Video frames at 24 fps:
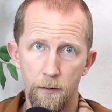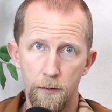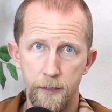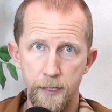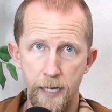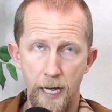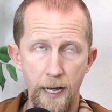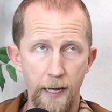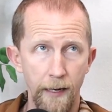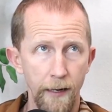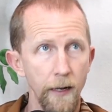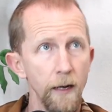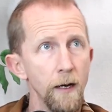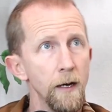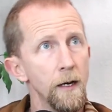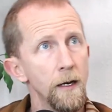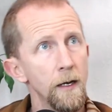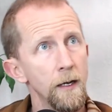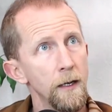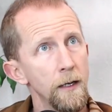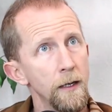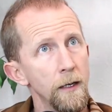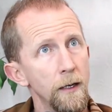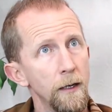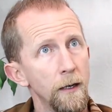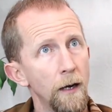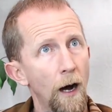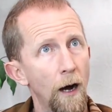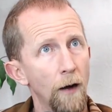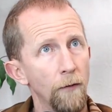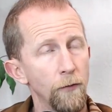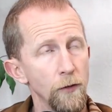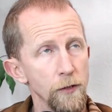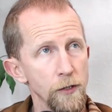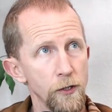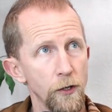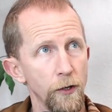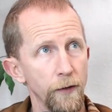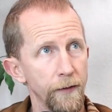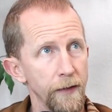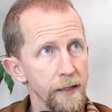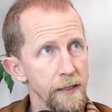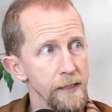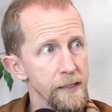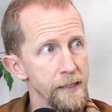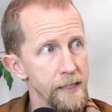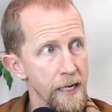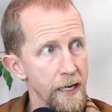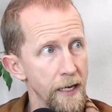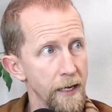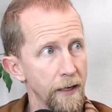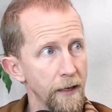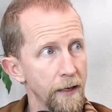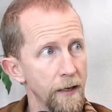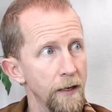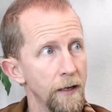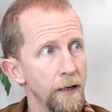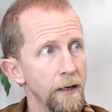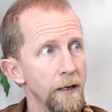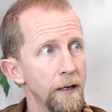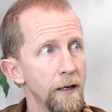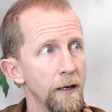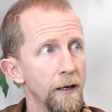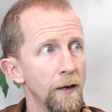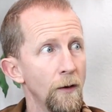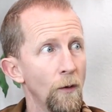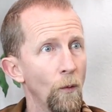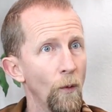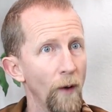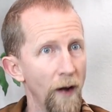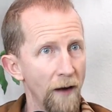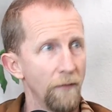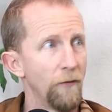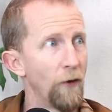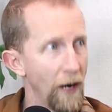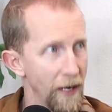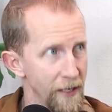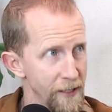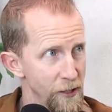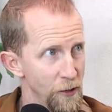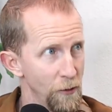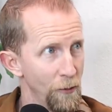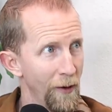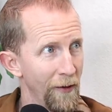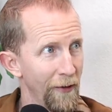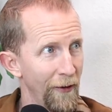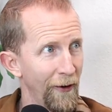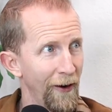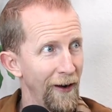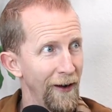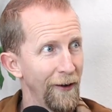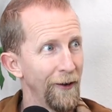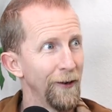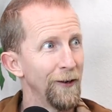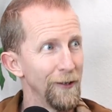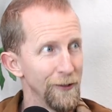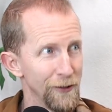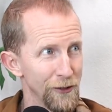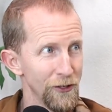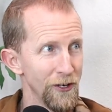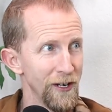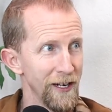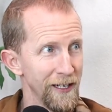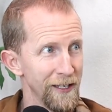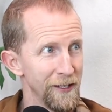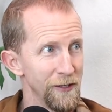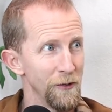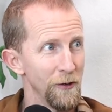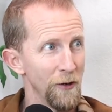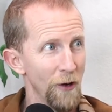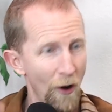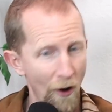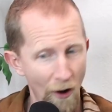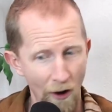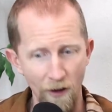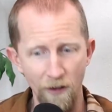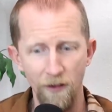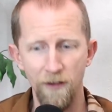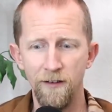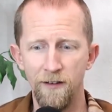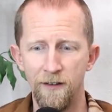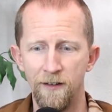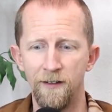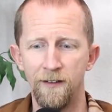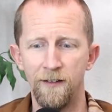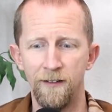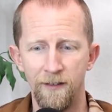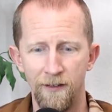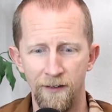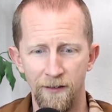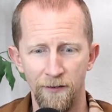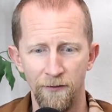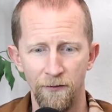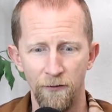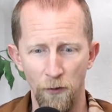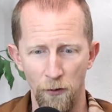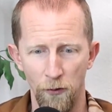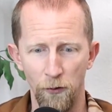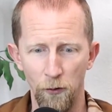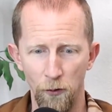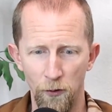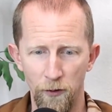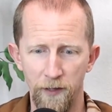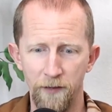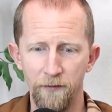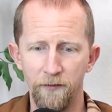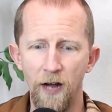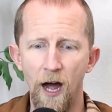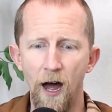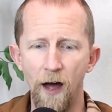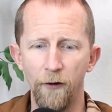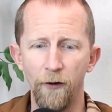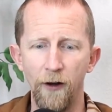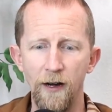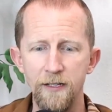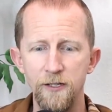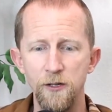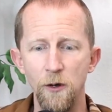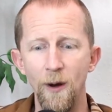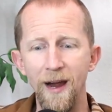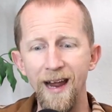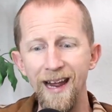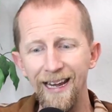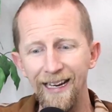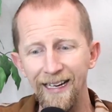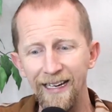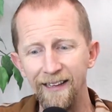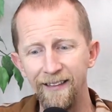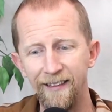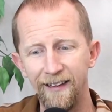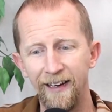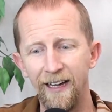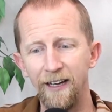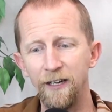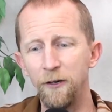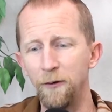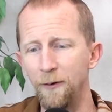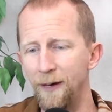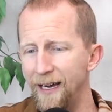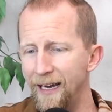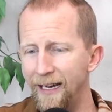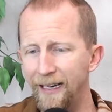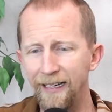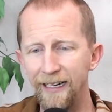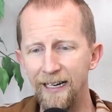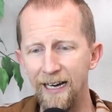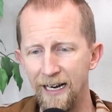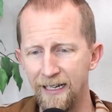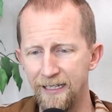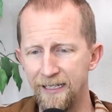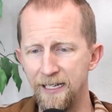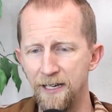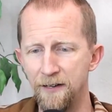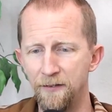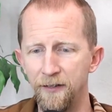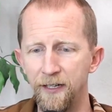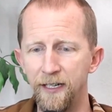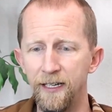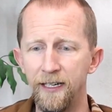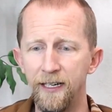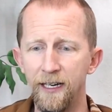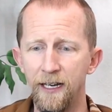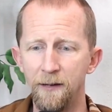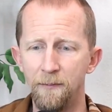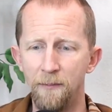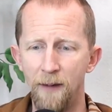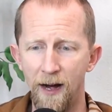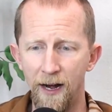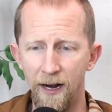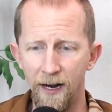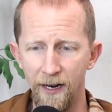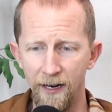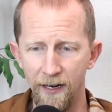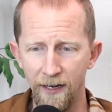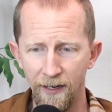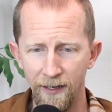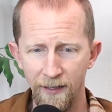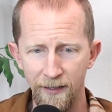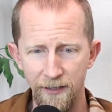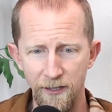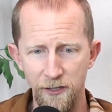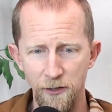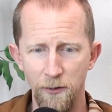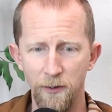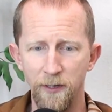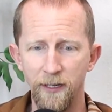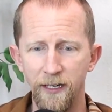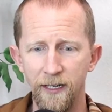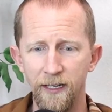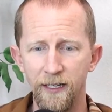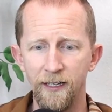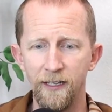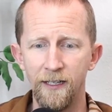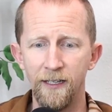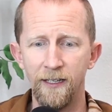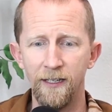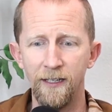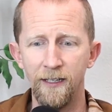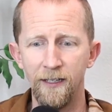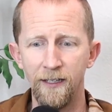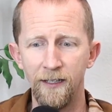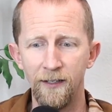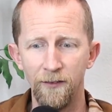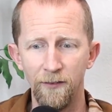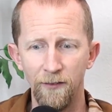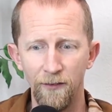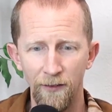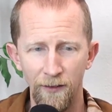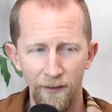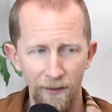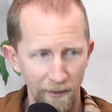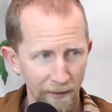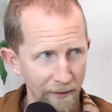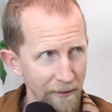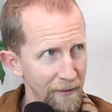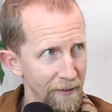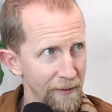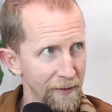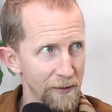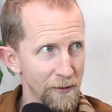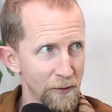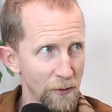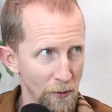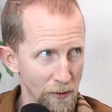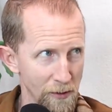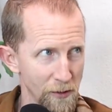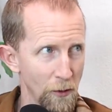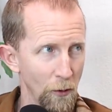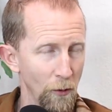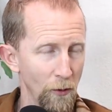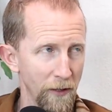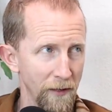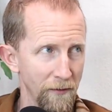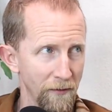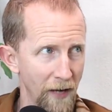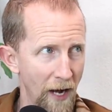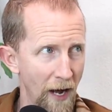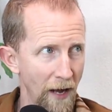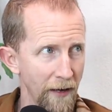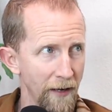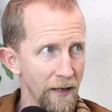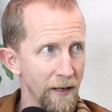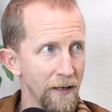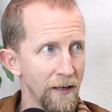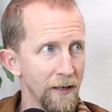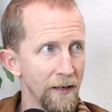10, 1 Corinthians 10, whatever I do, whether I eat or drink, do it all for the glory of God, right? So anything I do, any activity, am I doing it towards the glory of God?